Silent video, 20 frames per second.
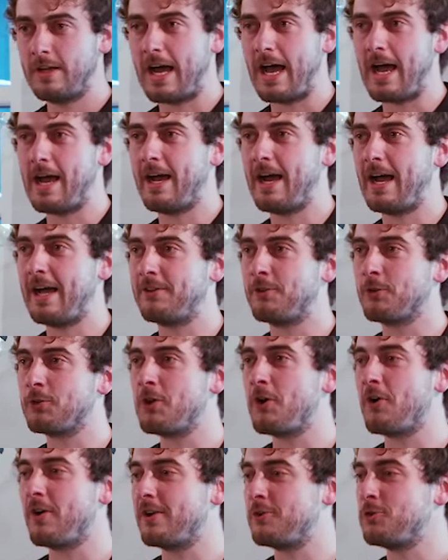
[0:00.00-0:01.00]
I don't
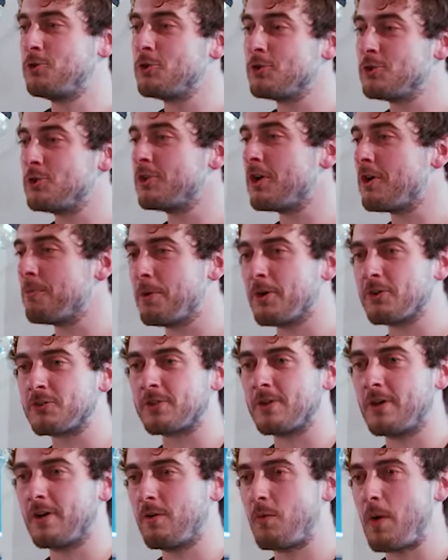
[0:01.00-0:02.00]
know, you know most
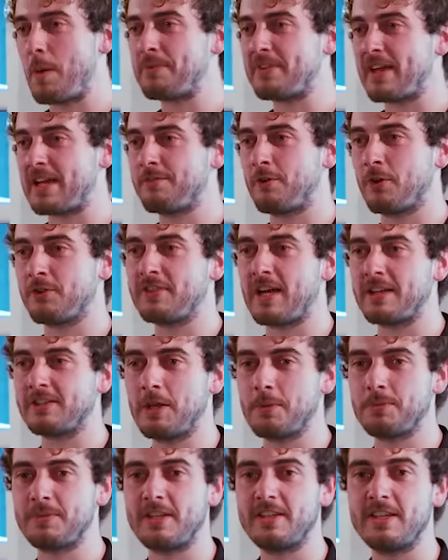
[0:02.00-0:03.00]
websites for
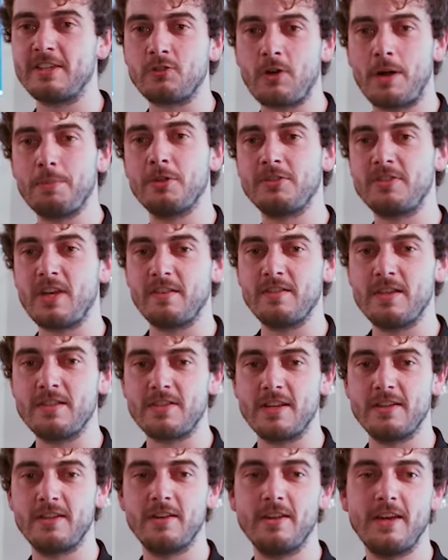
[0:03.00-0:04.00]
startups, they describe the
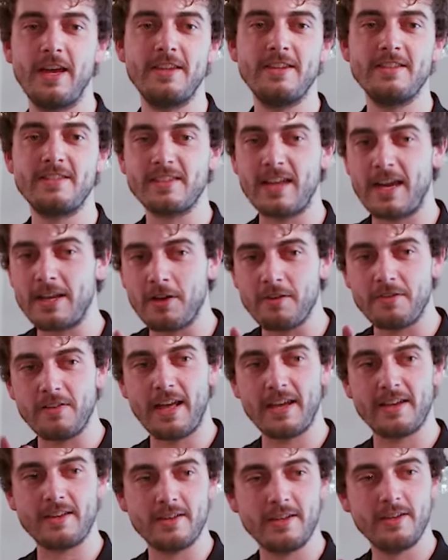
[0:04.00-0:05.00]
service and it's kind of
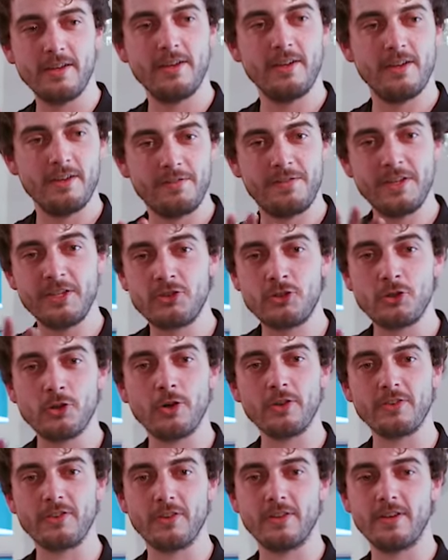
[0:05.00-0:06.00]
like
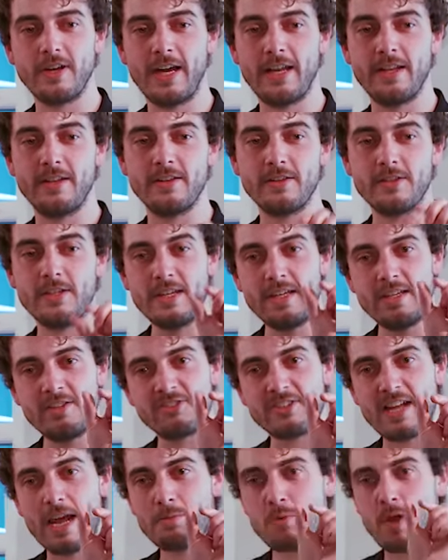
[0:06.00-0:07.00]
features, and
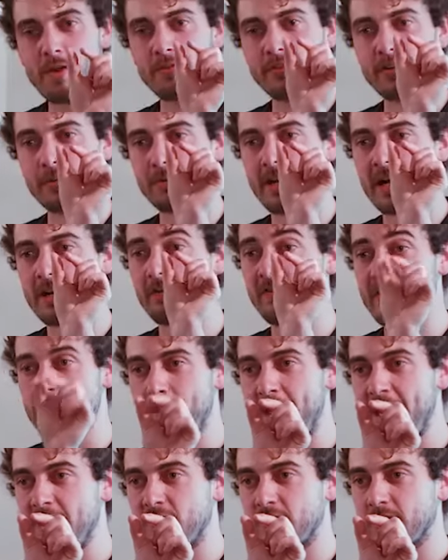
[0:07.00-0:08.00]
each time you have some kind of
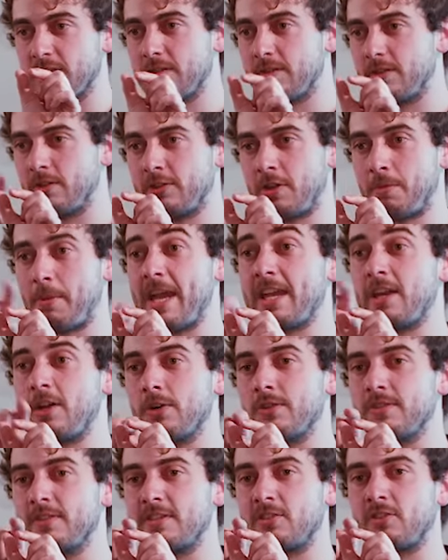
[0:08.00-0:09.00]
image, some
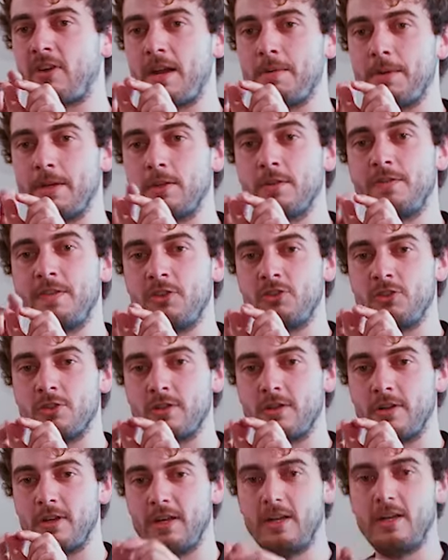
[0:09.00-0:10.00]
icon describing the
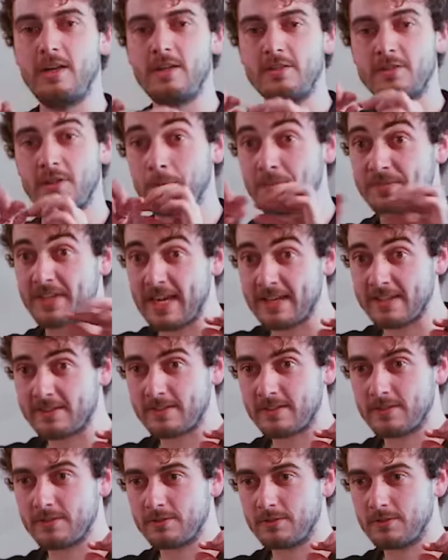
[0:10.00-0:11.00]
feature, some
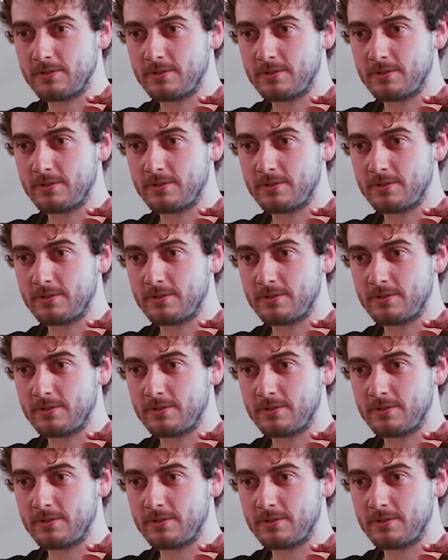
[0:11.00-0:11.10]
text